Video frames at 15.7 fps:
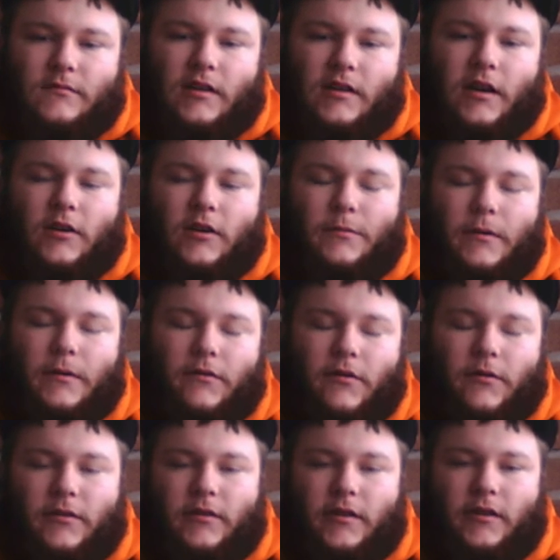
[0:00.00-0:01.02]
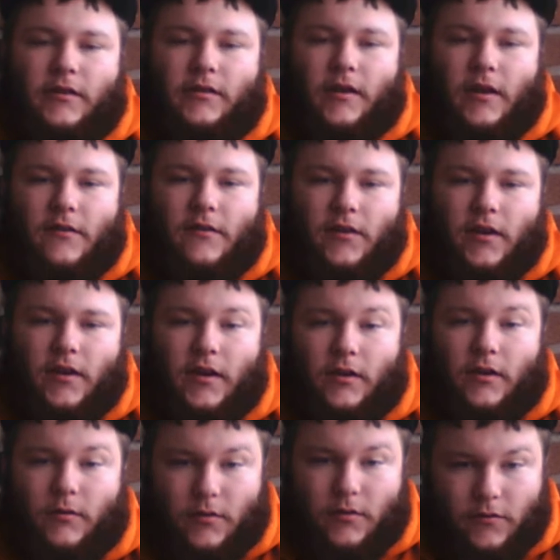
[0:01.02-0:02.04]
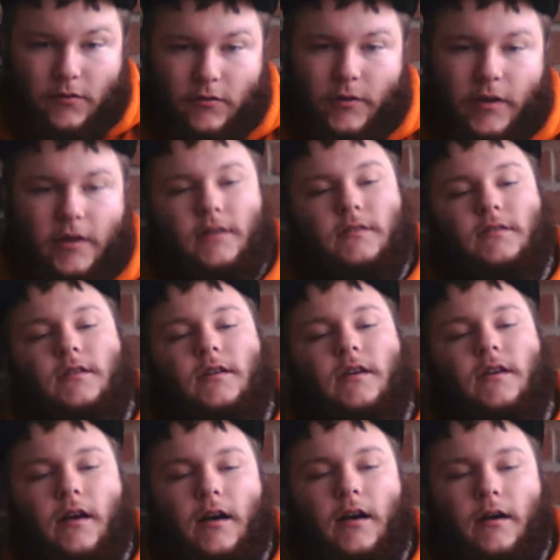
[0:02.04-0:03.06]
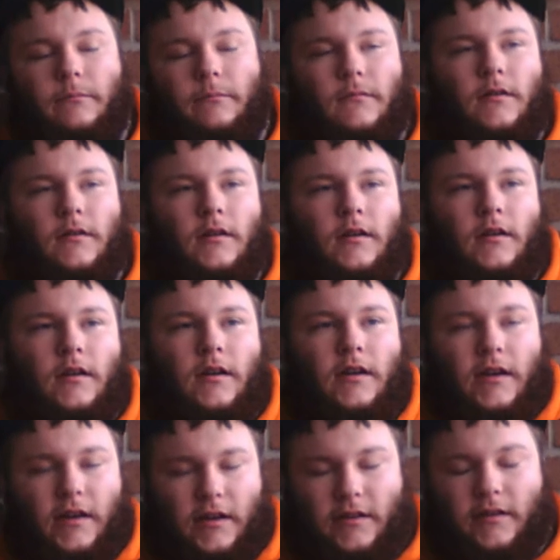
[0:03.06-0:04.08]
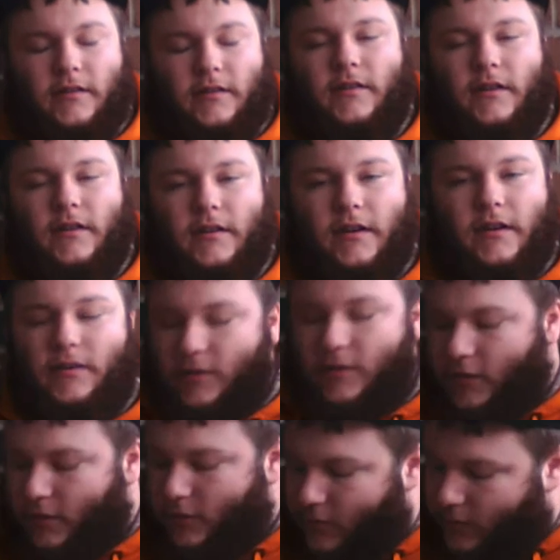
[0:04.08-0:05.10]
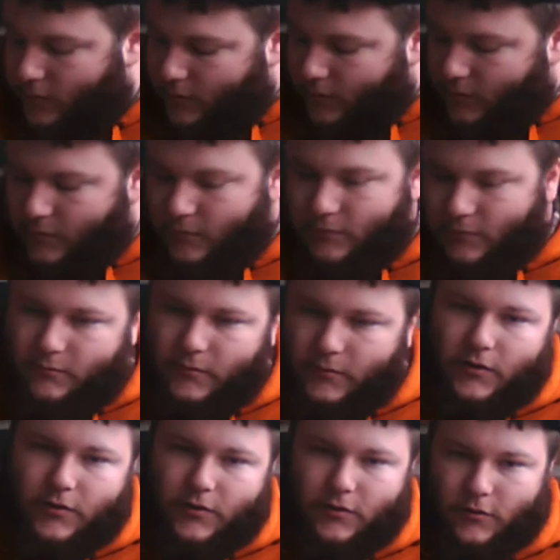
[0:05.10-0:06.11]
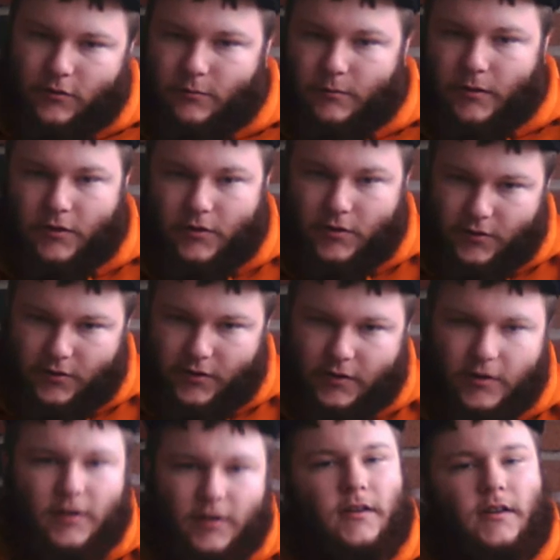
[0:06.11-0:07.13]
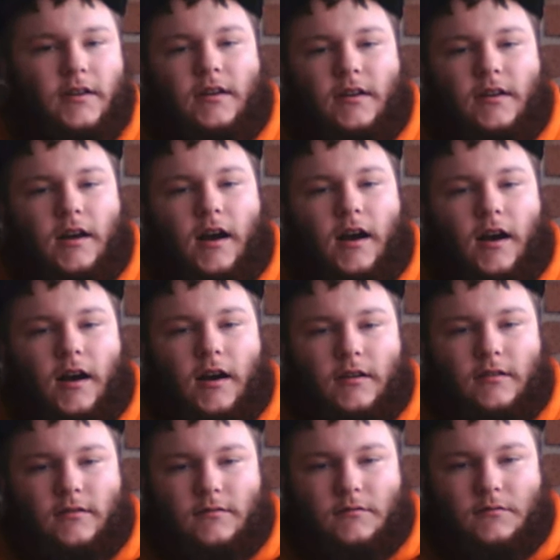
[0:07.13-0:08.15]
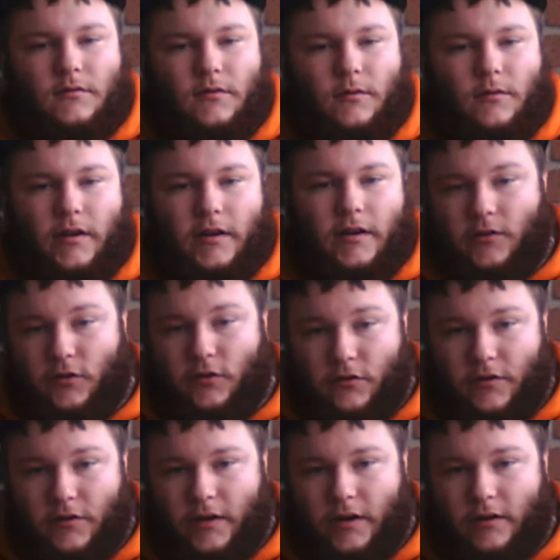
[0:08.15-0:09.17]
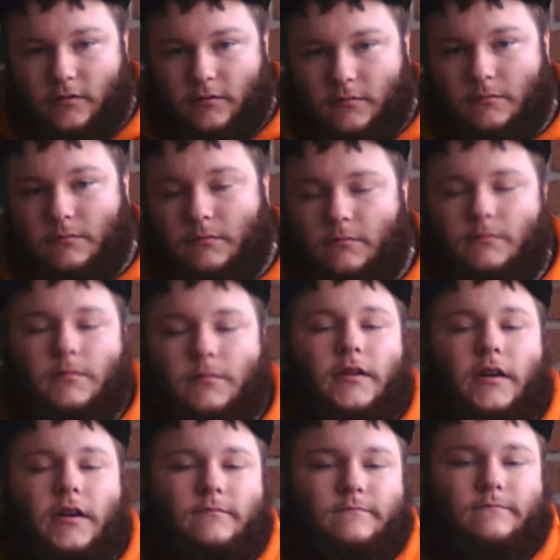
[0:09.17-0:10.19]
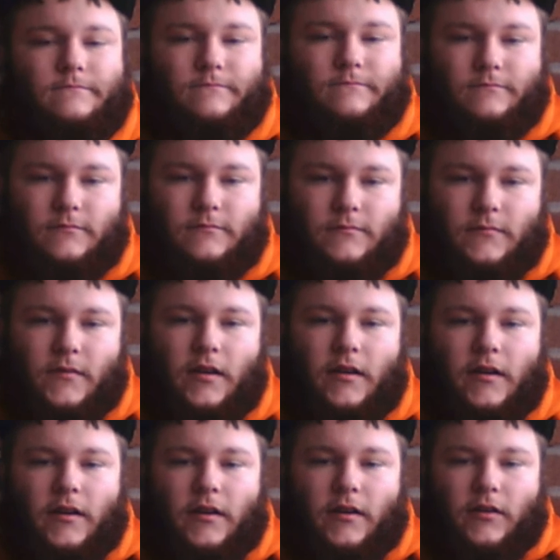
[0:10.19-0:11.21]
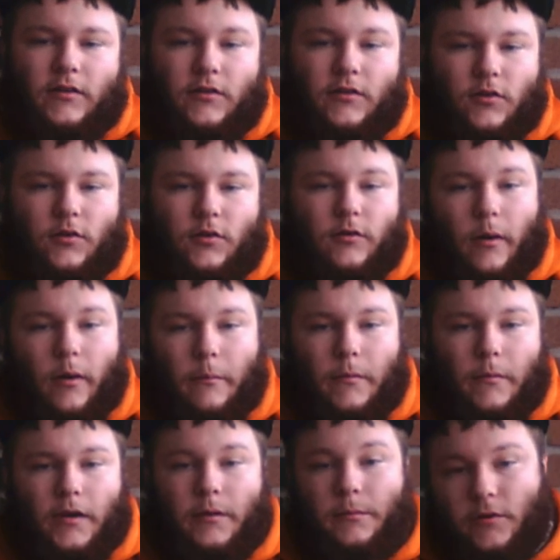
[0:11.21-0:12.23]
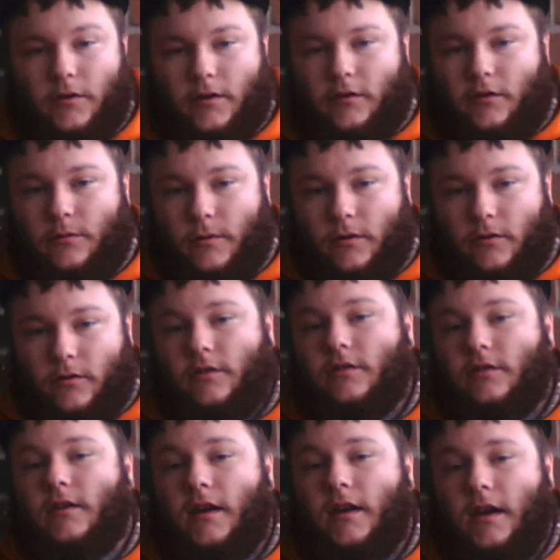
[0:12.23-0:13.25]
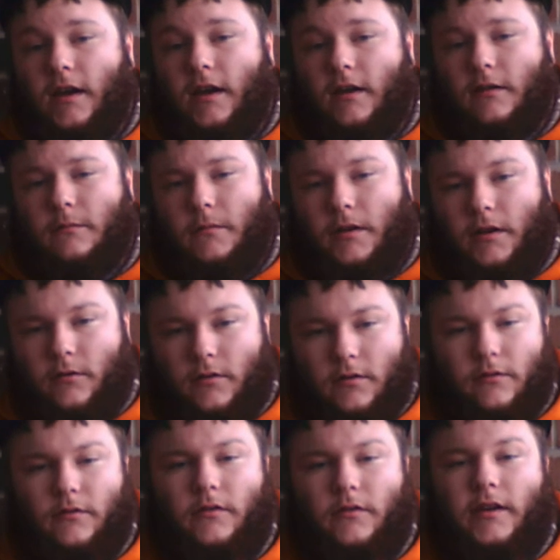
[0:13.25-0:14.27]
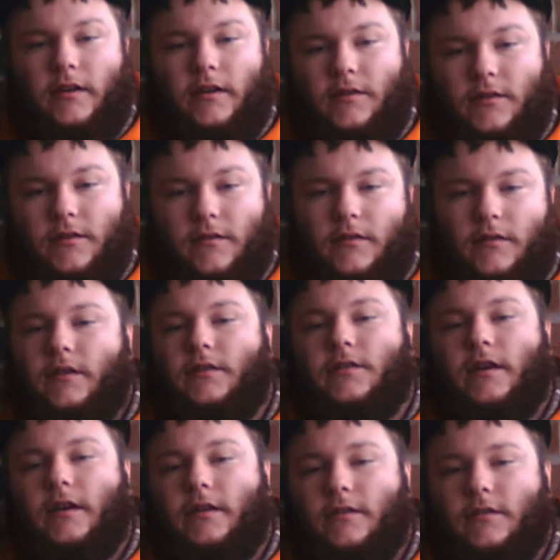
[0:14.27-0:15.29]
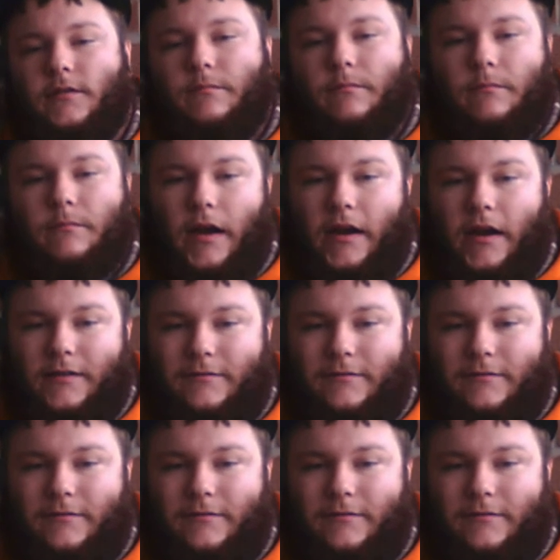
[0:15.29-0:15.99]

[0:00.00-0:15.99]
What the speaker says: I hope everyone is having a wonderful weekend. It is Sunday, so much to my chagrin, the weekend's over now. But yeah, to many more good smokes and many wonderful days. Thanks, guys. Bye.